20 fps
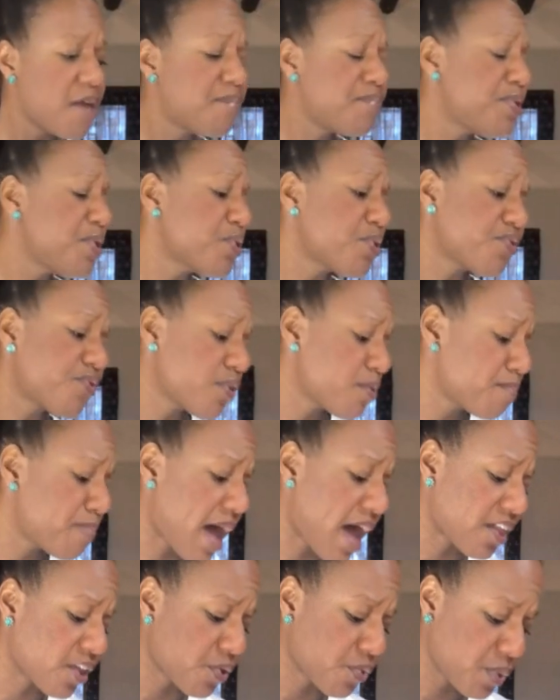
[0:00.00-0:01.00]
Beautiful
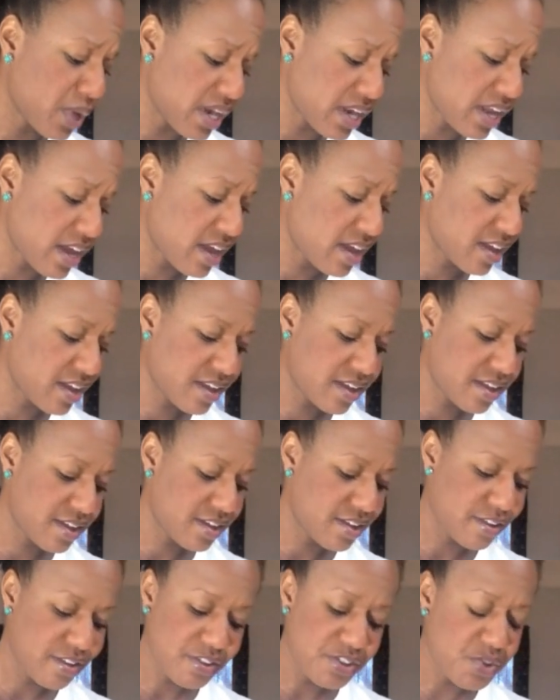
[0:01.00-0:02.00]
ballerina,
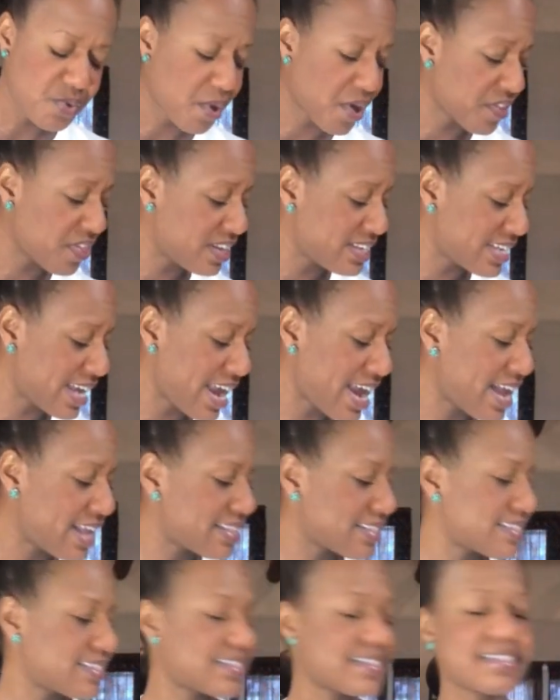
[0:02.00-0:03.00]
you are the
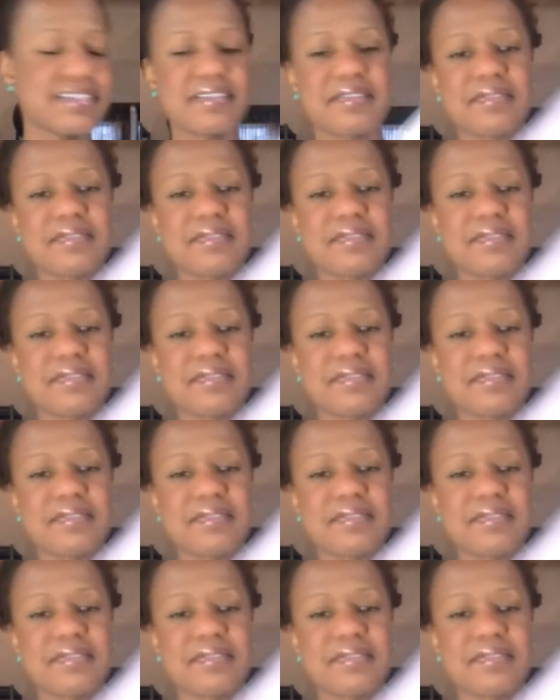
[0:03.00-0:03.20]
dance.